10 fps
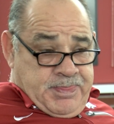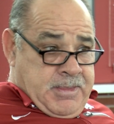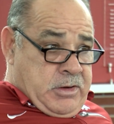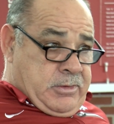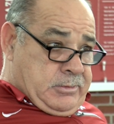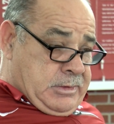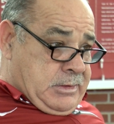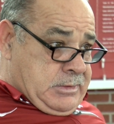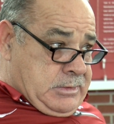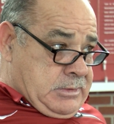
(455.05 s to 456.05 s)
You know,
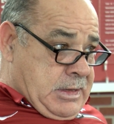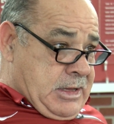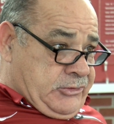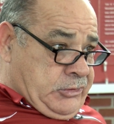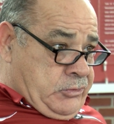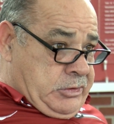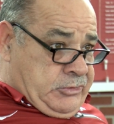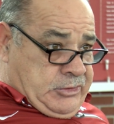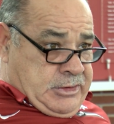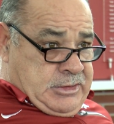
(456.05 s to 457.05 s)
uh, how soon
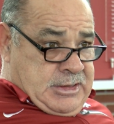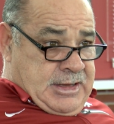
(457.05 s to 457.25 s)
is a